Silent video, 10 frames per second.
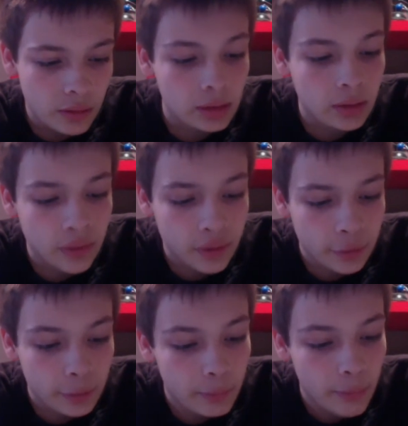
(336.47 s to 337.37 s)
thinner
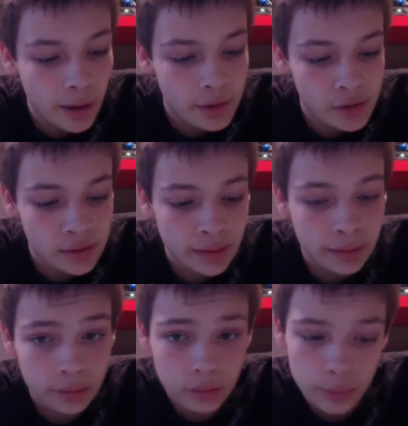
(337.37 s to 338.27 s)
by just a
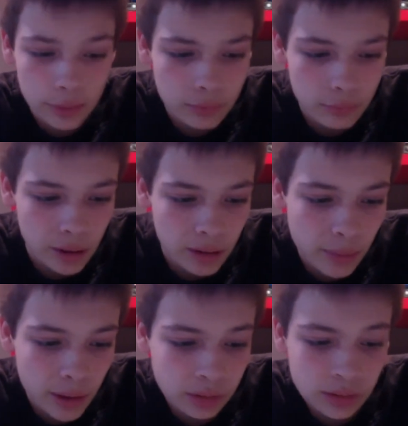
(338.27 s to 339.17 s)
little bit, by
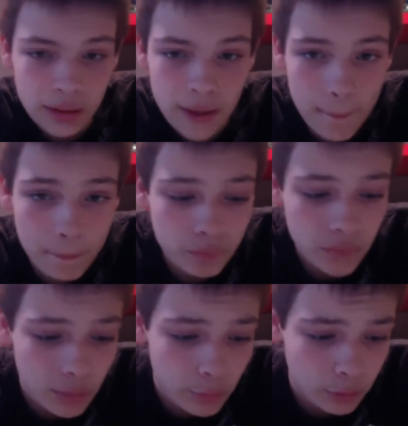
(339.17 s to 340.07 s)
about
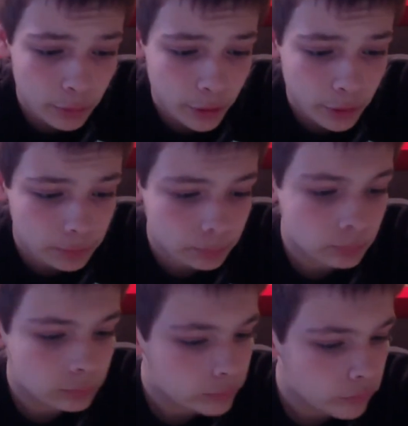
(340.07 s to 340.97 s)
a millimeter.
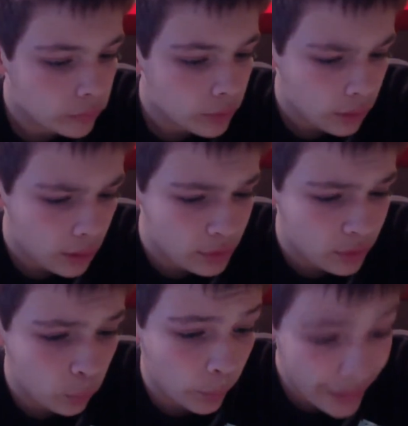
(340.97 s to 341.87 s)
When it comes to
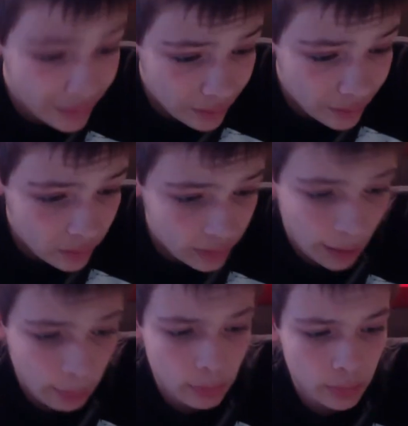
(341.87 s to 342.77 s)
weight,
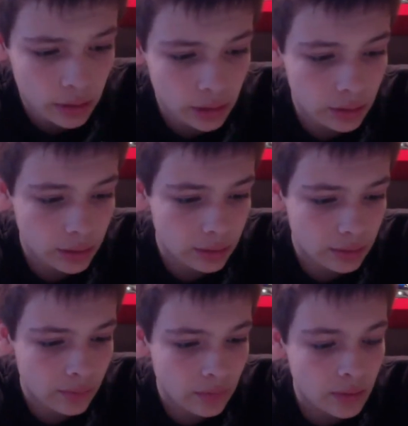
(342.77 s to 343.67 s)
iPad mini is
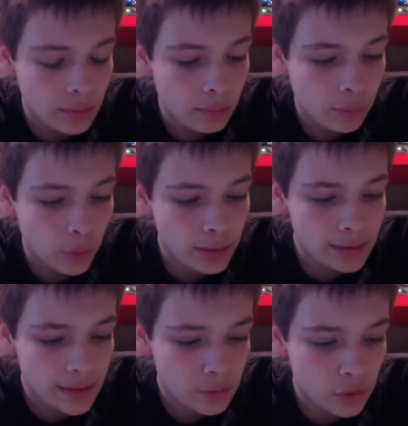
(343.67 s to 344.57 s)

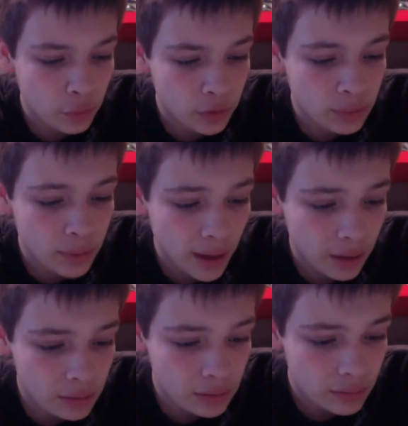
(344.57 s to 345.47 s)
0.73
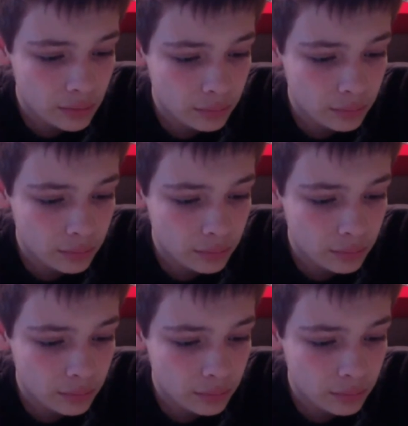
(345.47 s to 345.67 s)
pounds